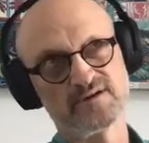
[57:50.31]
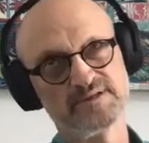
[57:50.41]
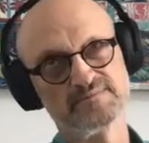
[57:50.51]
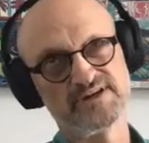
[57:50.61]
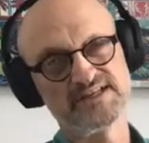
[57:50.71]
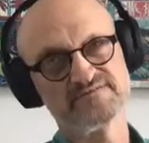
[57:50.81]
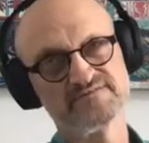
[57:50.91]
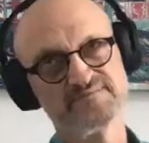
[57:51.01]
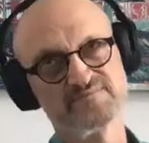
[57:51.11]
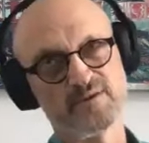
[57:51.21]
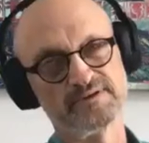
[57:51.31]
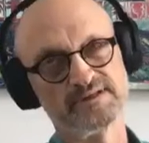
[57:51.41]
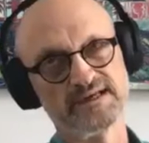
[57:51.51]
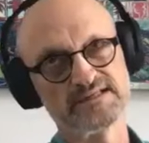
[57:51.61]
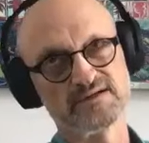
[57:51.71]
I've got to be breastfed
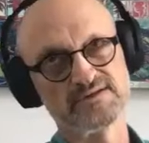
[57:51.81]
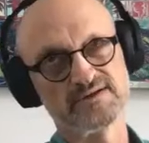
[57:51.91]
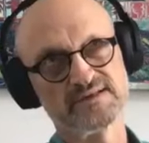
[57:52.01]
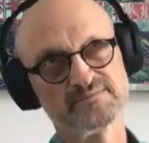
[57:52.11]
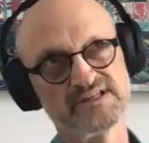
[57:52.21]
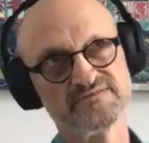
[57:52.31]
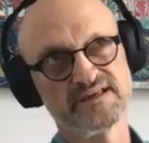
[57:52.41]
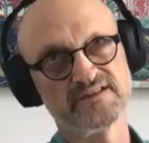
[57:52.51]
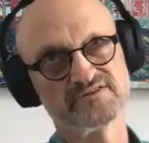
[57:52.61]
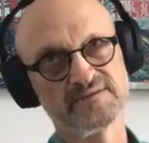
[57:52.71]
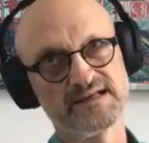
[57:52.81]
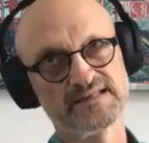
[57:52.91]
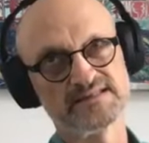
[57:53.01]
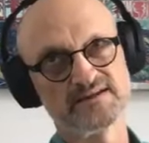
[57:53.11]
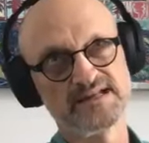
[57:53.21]
properly because I was only breastfed three
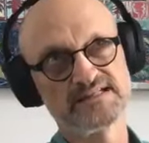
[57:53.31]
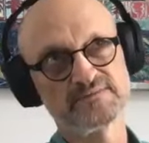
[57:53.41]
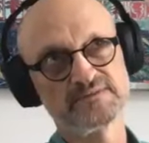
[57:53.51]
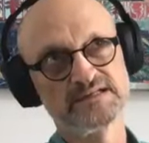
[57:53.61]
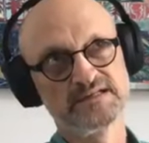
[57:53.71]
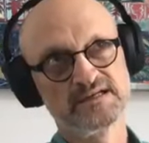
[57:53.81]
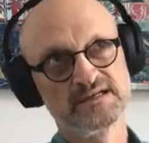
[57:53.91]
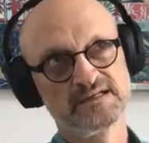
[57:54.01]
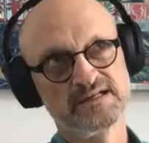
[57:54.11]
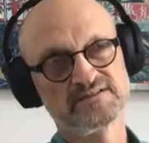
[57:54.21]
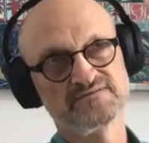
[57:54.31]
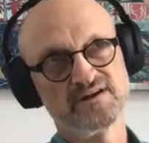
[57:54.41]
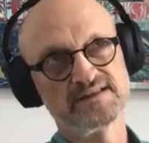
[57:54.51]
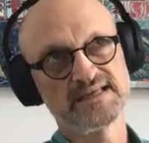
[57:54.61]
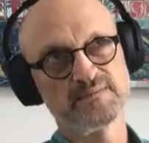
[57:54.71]
months. I need to be need
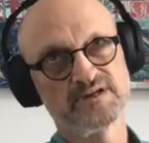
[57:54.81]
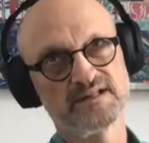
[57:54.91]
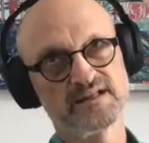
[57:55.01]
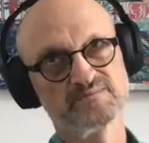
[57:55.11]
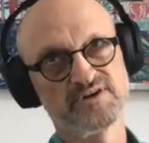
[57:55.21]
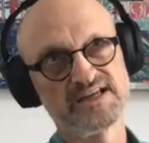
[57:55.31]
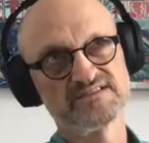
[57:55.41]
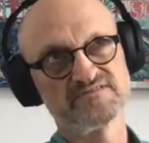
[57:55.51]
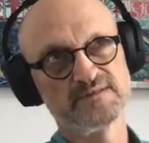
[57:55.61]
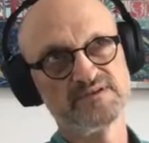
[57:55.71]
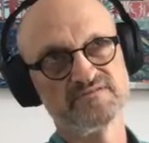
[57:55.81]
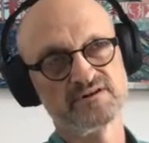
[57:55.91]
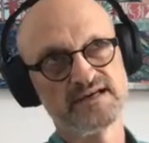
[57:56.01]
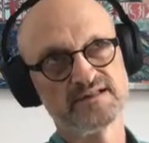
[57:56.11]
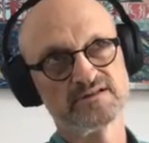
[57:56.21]
to find somebody that'll breastfeed
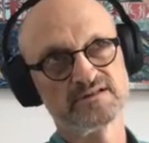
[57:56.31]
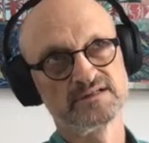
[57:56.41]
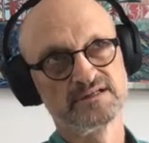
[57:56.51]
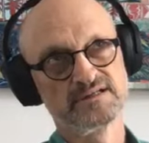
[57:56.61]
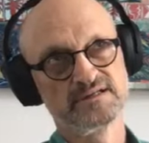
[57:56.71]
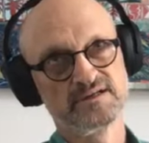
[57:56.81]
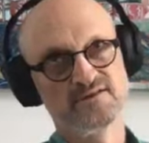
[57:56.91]
me for another